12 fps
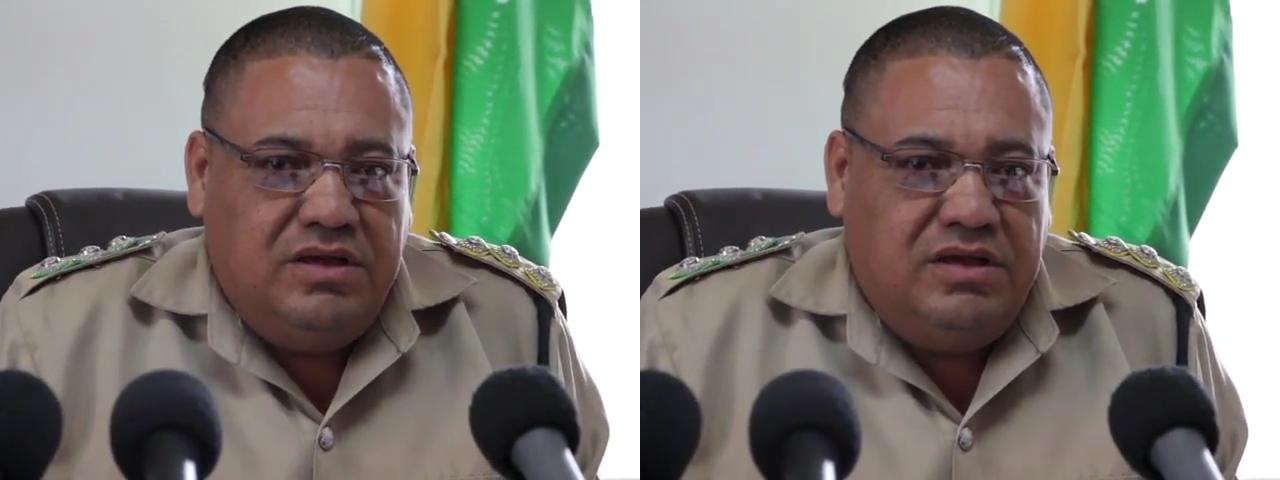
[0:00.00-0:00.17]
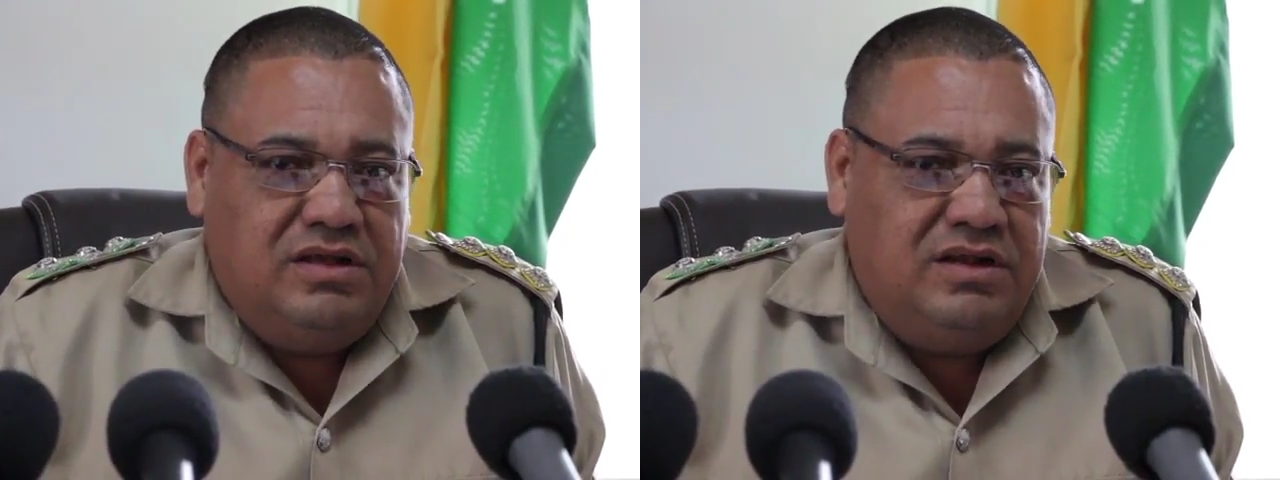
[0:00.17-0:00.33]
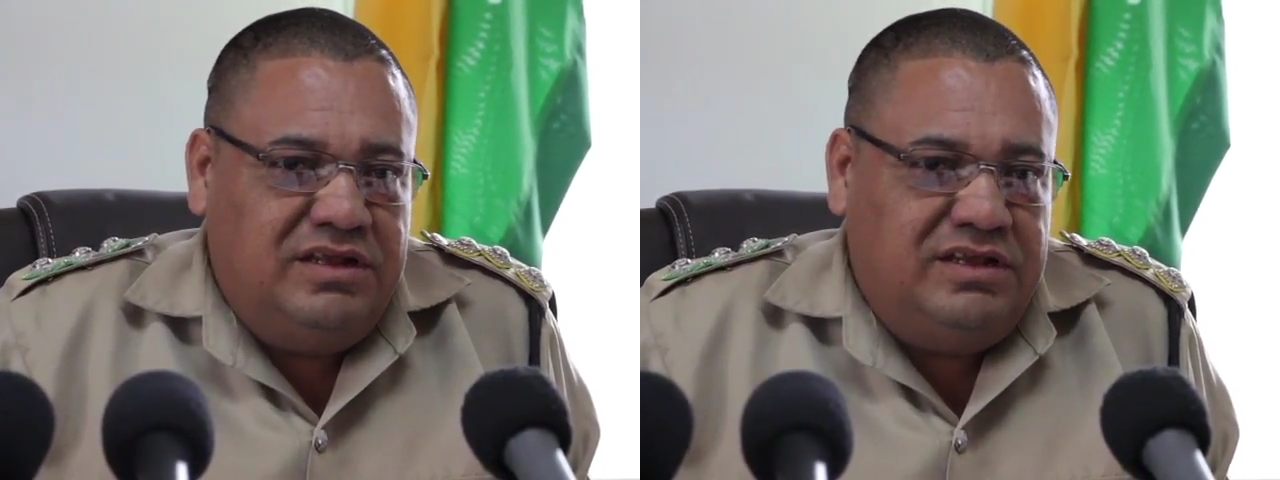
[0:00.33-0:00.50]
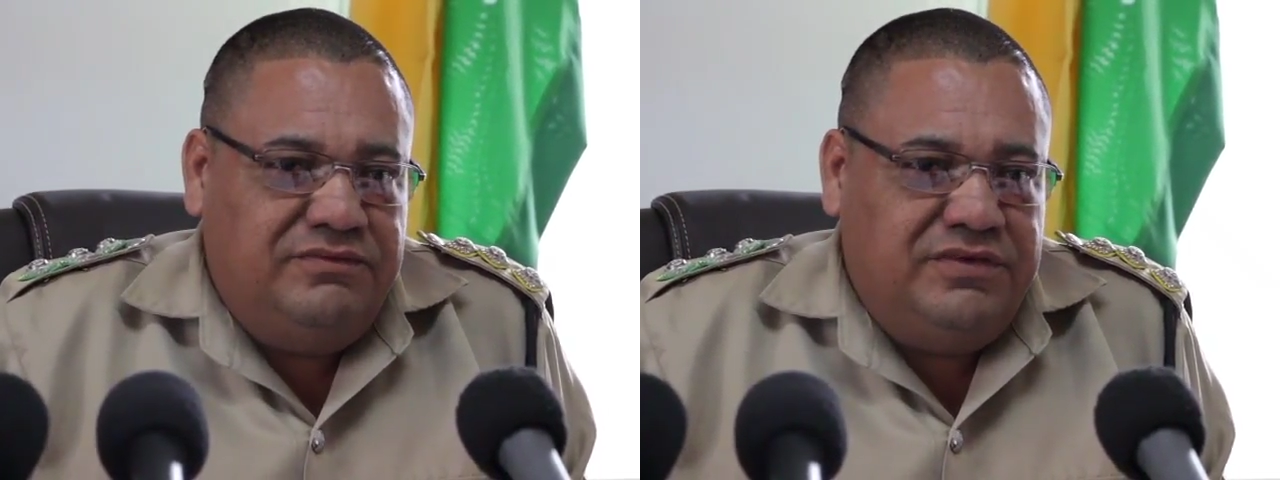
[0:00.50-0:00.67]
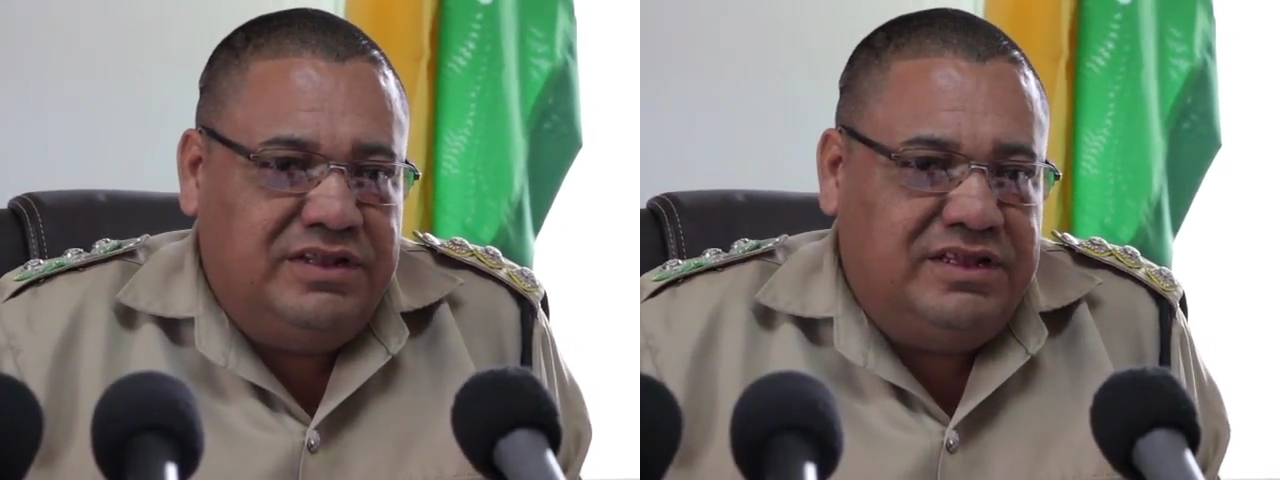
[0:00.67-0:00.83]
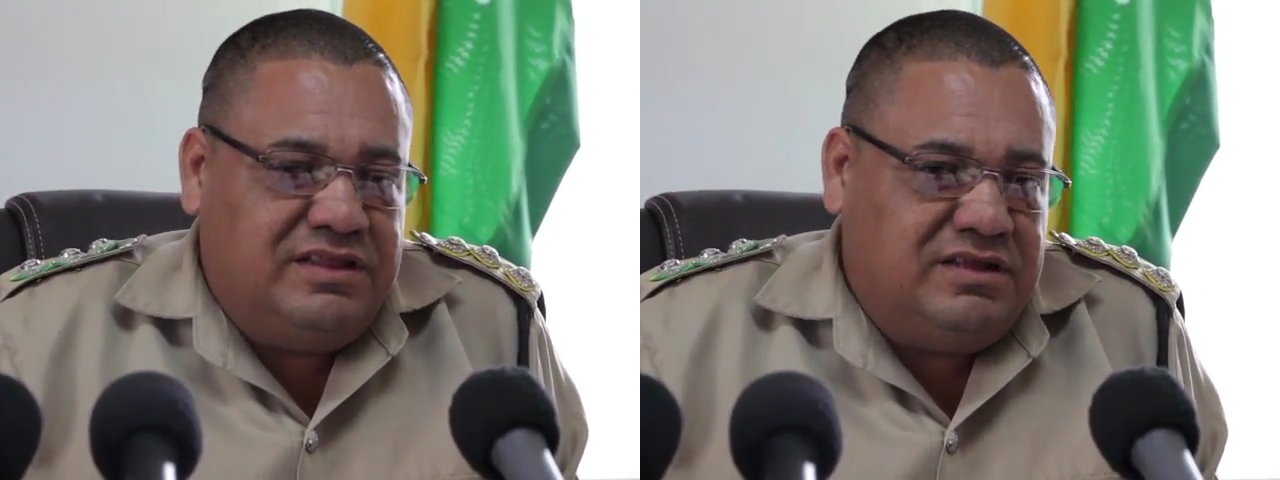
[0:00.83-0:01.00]
Uh,
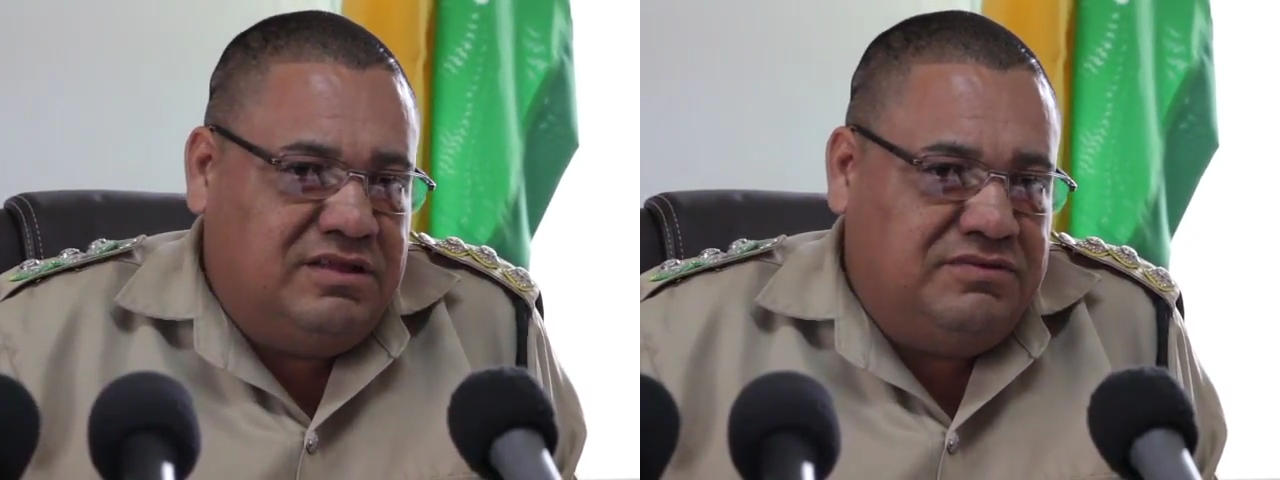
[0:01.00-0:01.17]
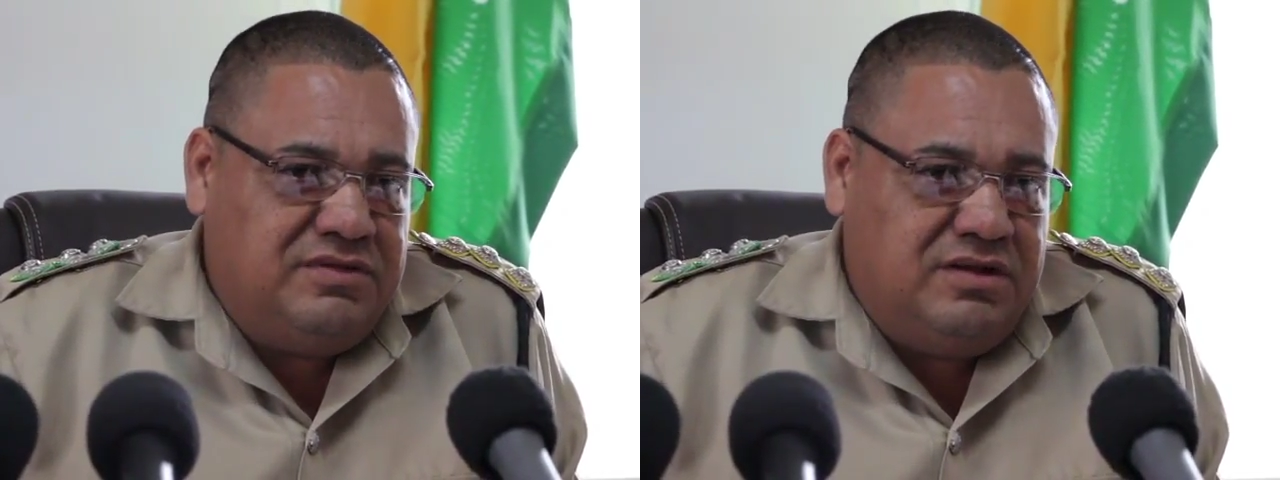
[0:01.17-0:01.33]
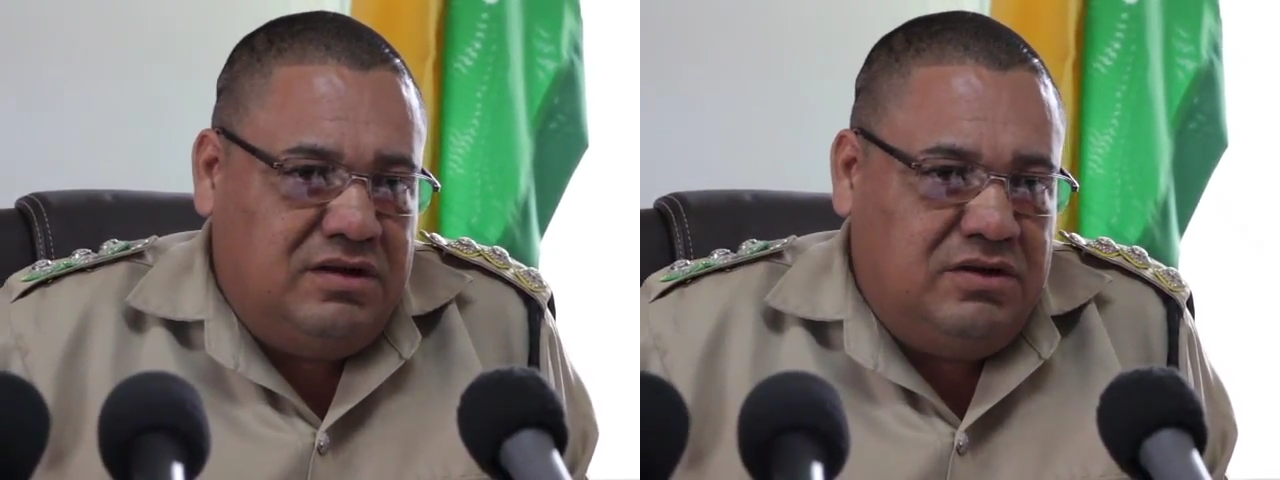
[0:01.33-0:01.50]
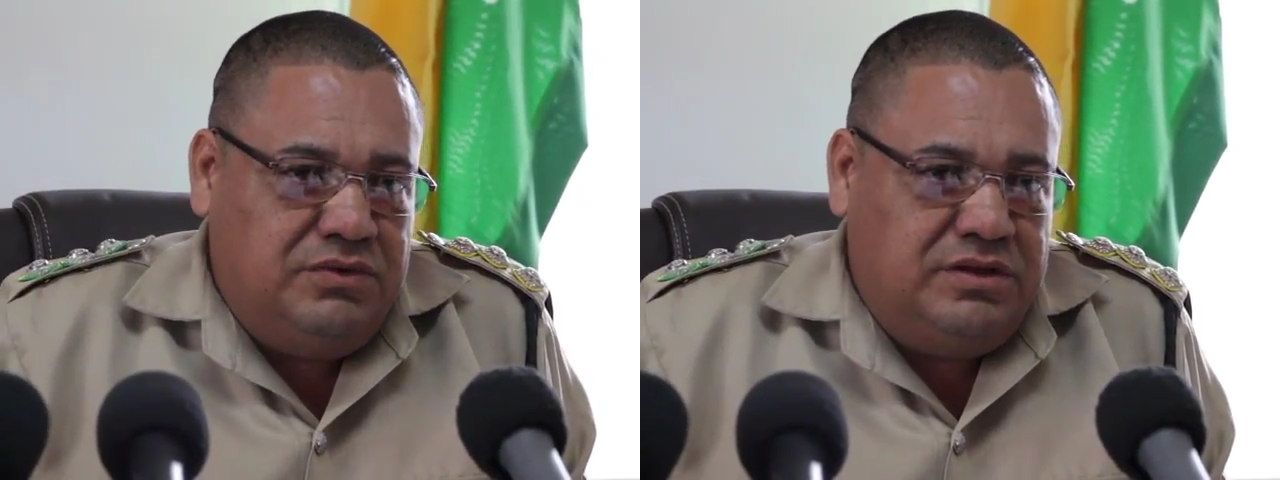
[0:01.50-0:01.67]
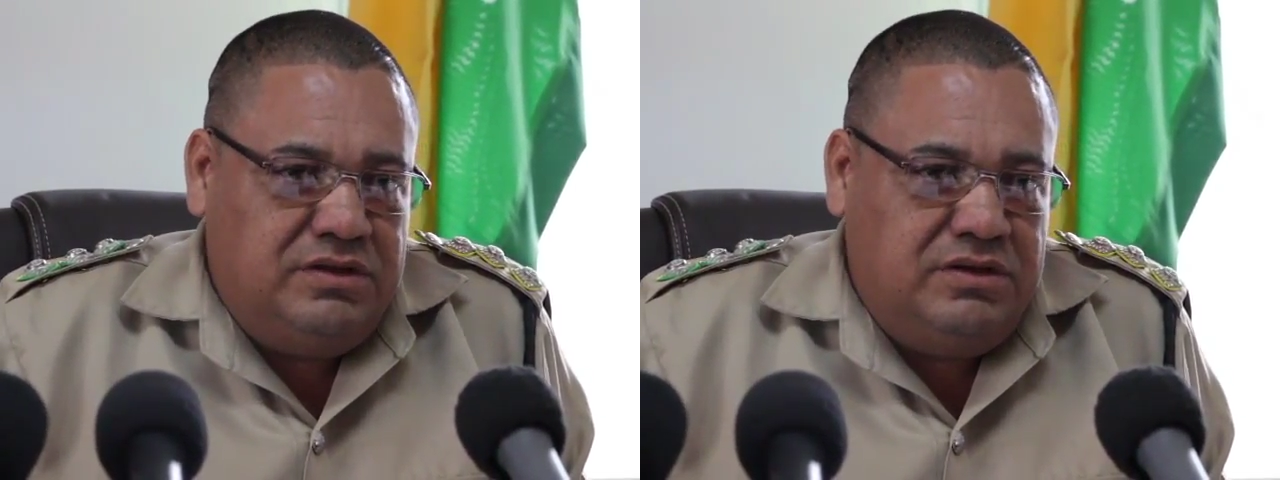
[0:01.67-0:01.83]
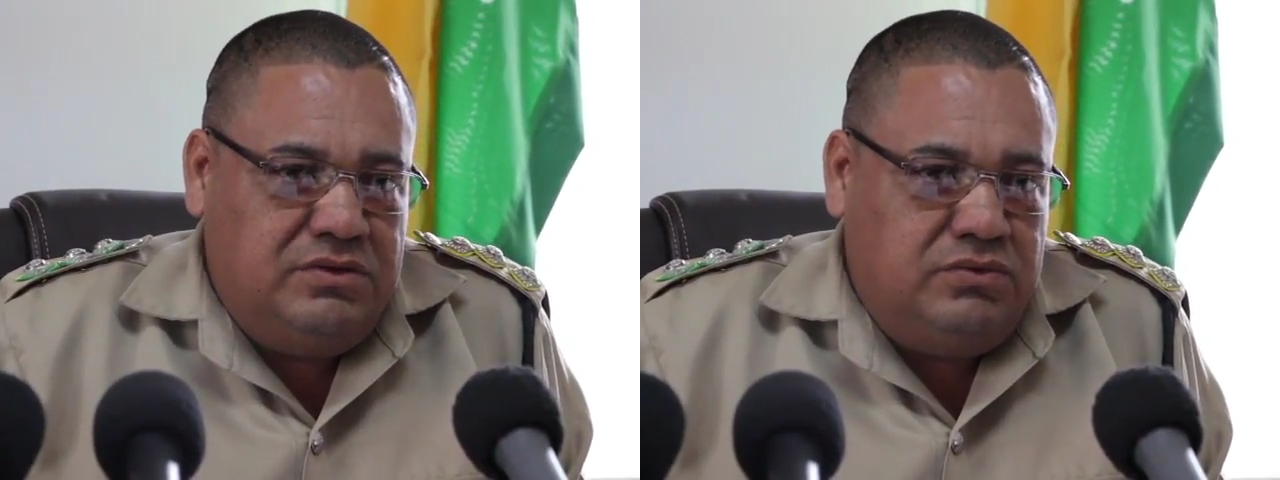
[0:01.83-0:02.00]
Ladyville detectives, along
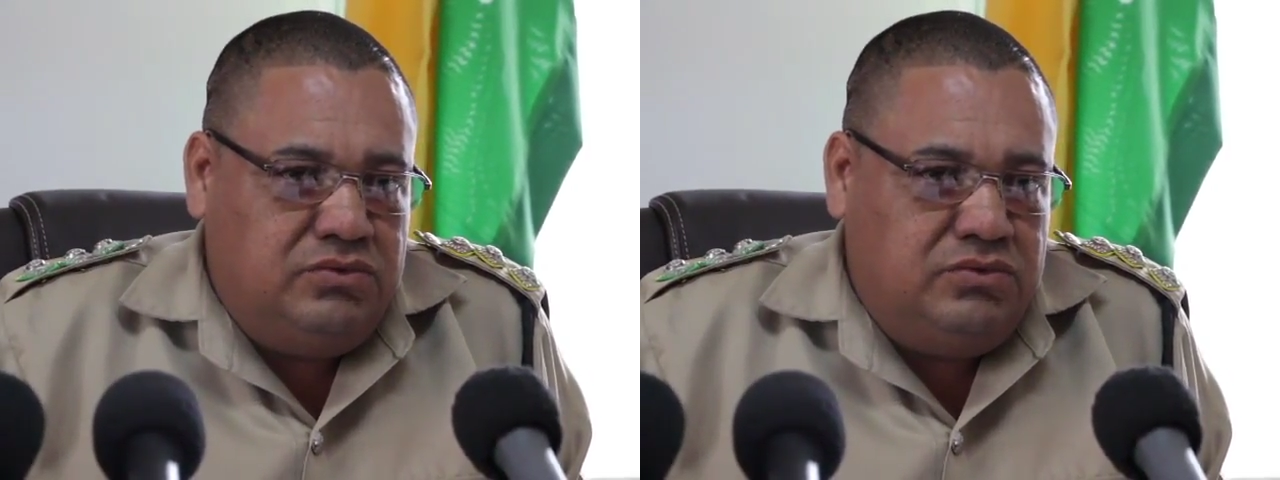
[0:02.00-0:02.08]
with the